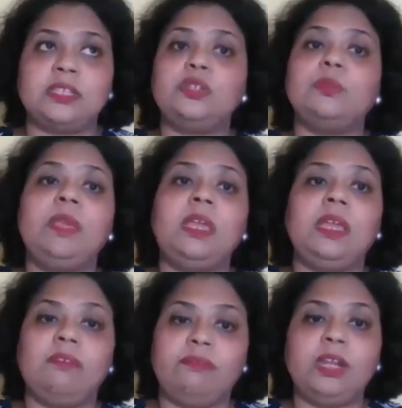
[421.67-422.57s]
has to be
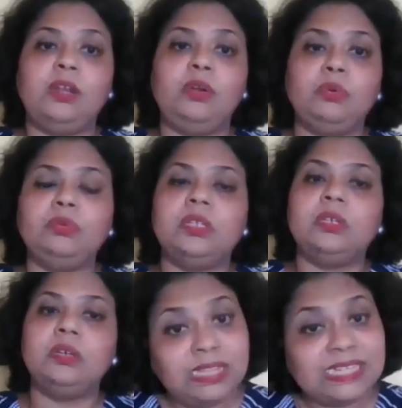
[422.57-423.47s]
given to
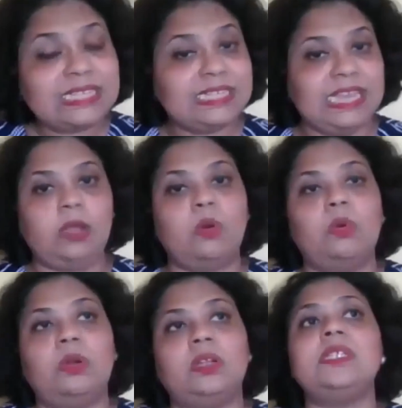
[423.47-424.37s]
all the
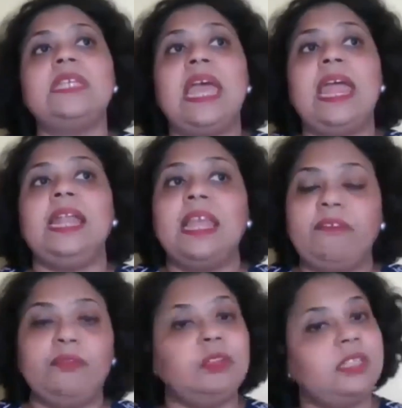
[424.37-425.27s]
stakeholders, and
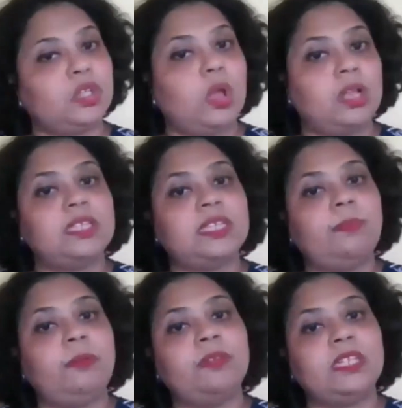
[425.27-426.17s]
therefore this
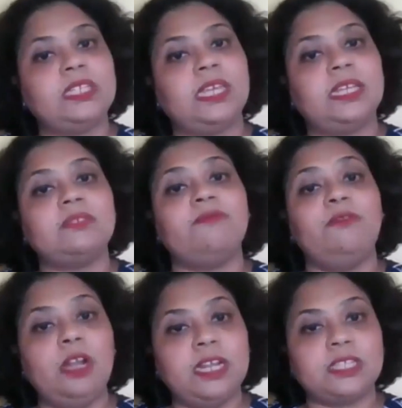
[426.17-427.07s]
concept which says
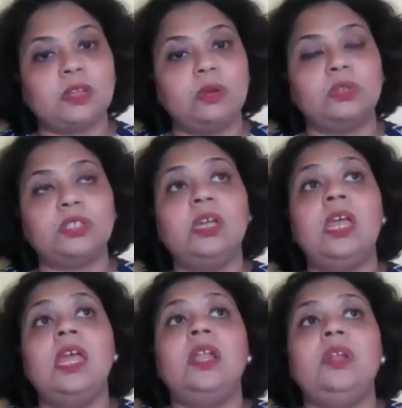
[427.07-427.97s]
full disclosure,
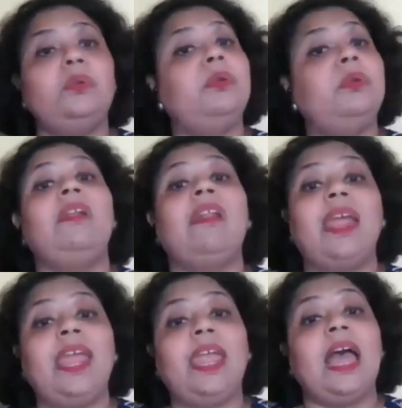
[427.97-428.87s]
do not
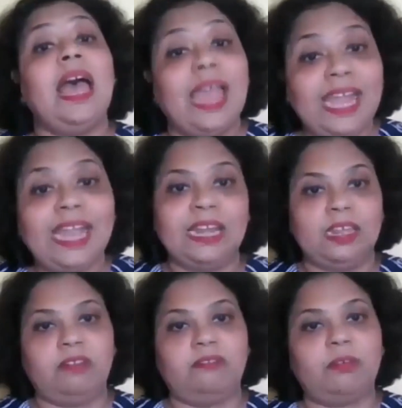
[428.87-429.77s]
try hide
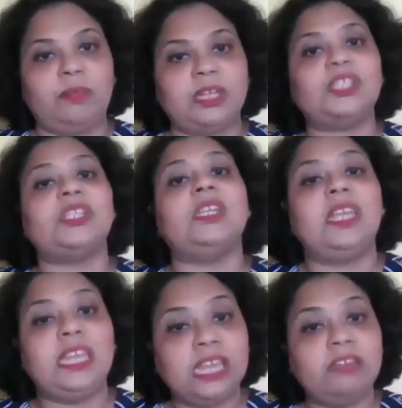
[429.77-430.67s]
any
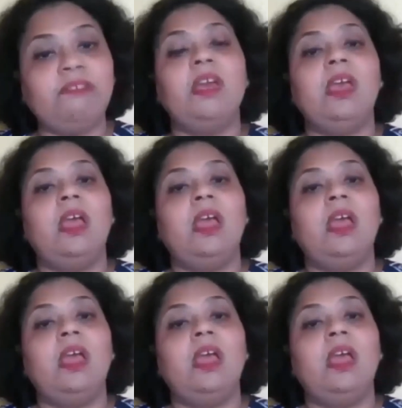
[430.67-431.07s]
information. Give